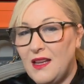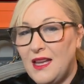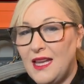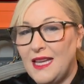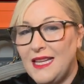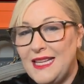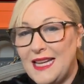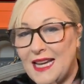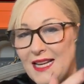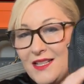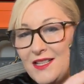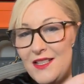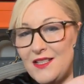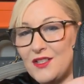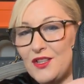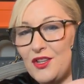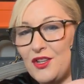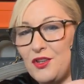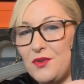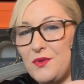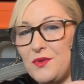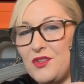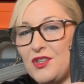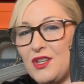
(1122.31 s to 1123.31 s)
Yes, it's
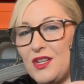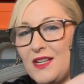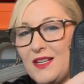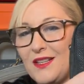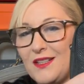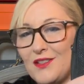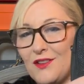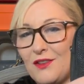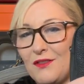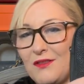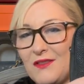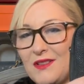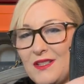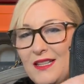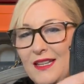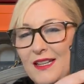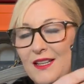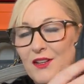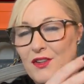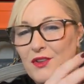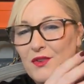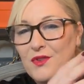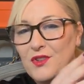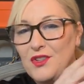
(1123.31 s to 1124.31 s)
Gucci and it's obviously
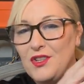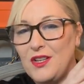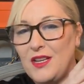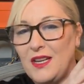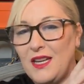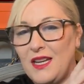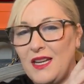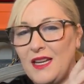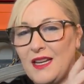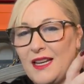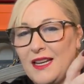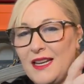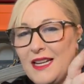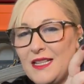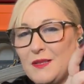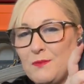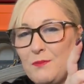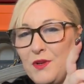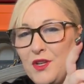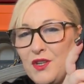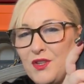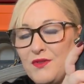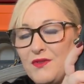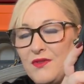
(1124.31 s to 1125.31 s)
Gucci and it's
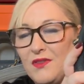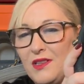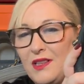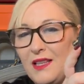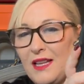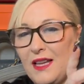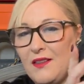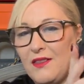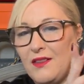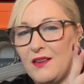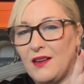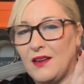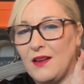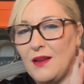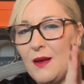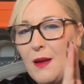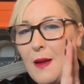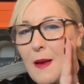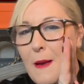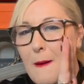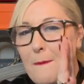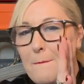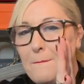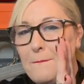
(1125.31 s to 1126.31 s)
beautiful leather,
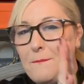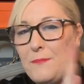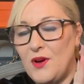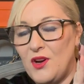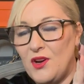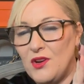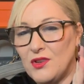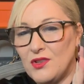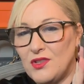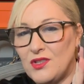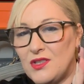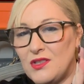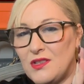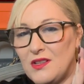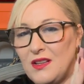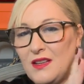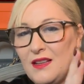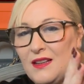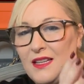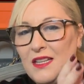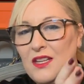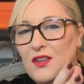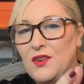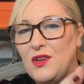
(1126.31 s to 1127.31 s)
but
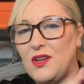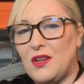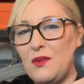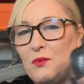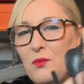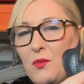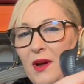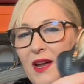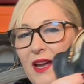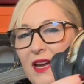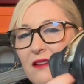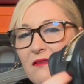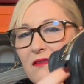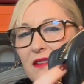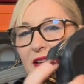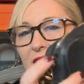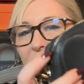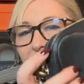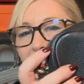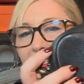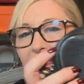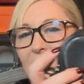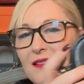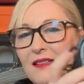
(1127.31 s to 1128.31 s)
you can wear
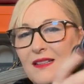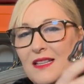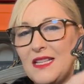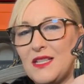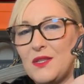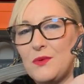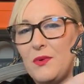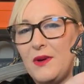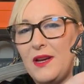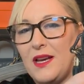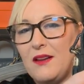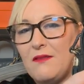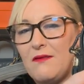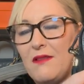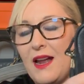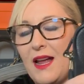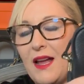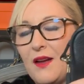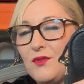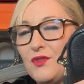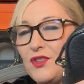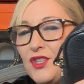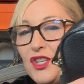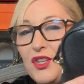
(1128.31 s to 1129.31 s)
it this way
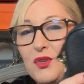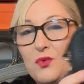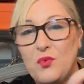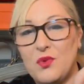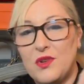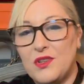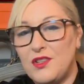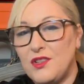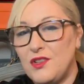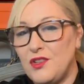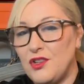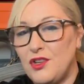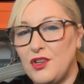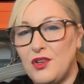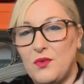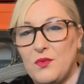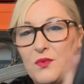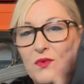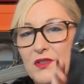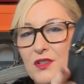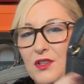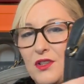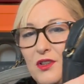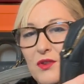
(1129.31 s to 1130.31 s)
around. You wouldn't know it
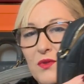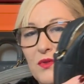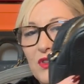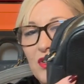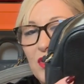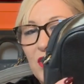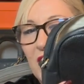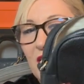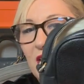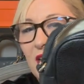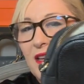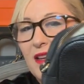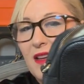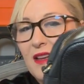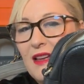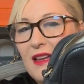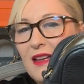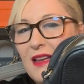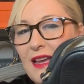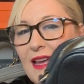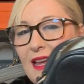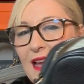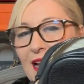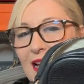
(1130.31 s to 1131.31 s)
was Gucci.
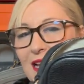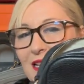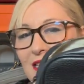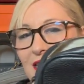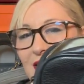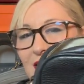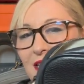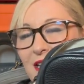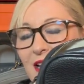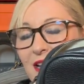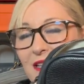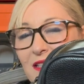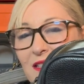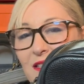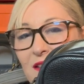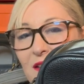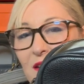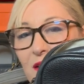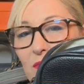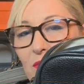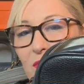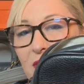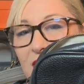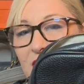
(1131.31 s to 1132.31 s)
It has a tassel,
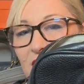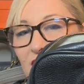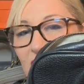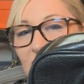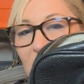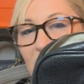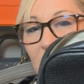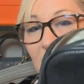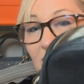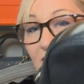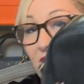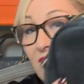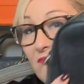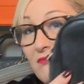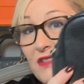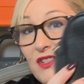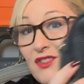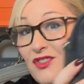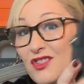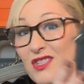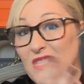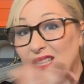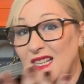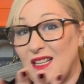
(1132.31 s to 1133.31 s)
which is
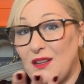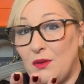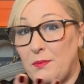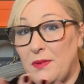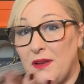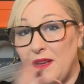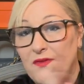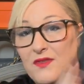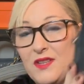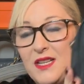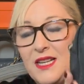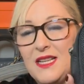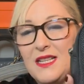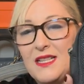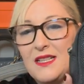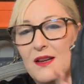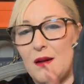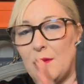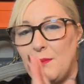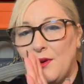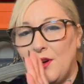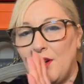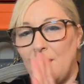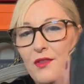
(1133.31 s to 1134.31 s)
just a little bit of detail,
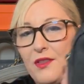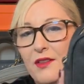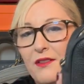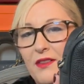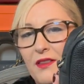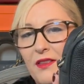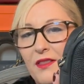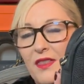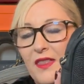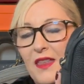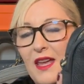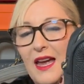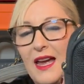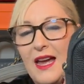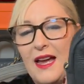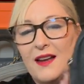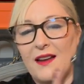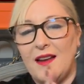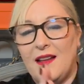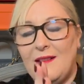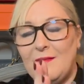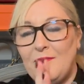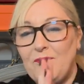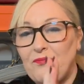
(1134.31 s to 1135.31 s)
but other than that,
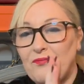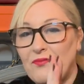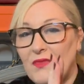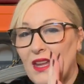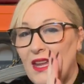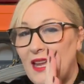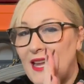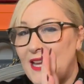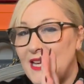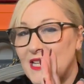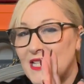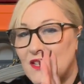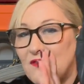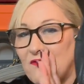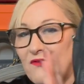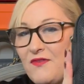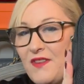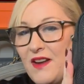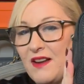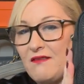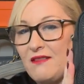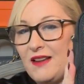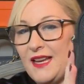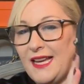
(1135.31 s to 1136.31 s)
it's
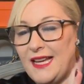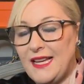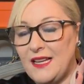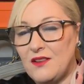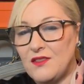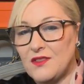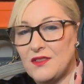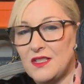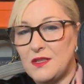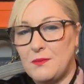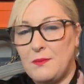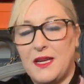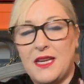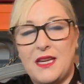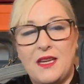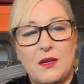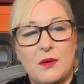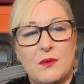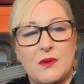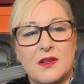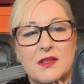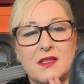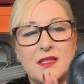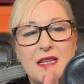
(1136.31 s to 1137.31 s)
very
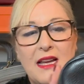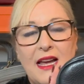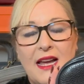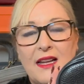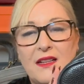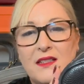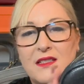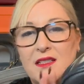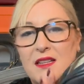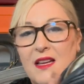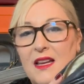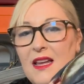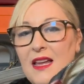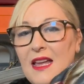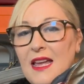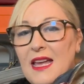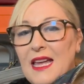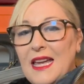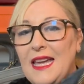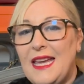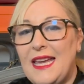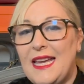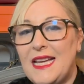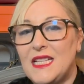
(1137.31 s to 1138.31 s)
inconspicuous and
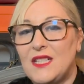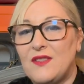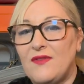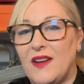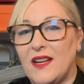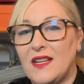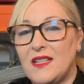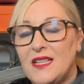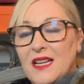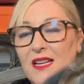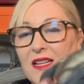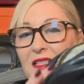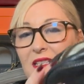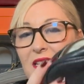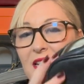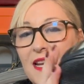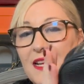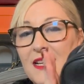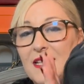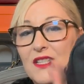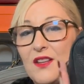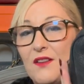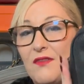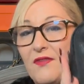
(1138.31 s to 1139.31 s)
it is fantastic.
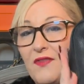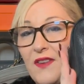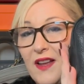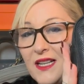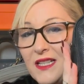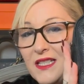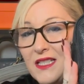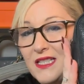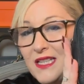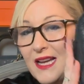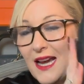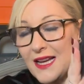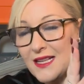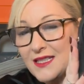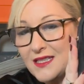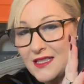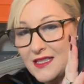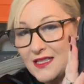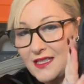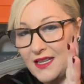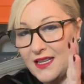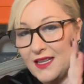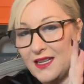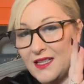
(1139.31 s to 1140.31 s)
It's a
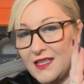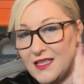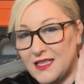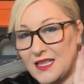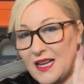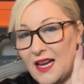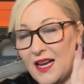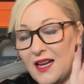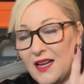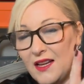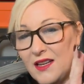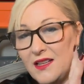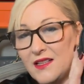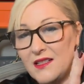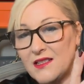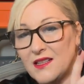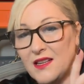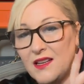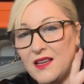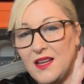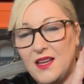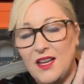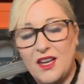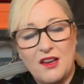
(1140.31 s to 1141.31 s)
fantastic size.
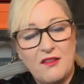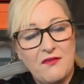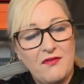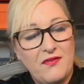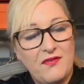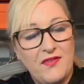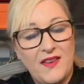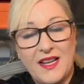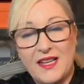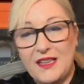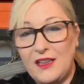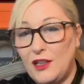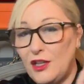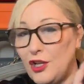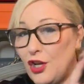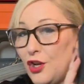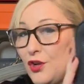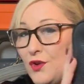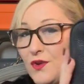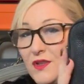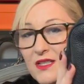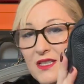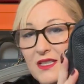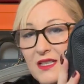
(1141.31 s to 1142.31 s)
You can fit
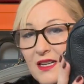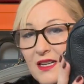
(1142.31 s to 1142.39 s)
loads in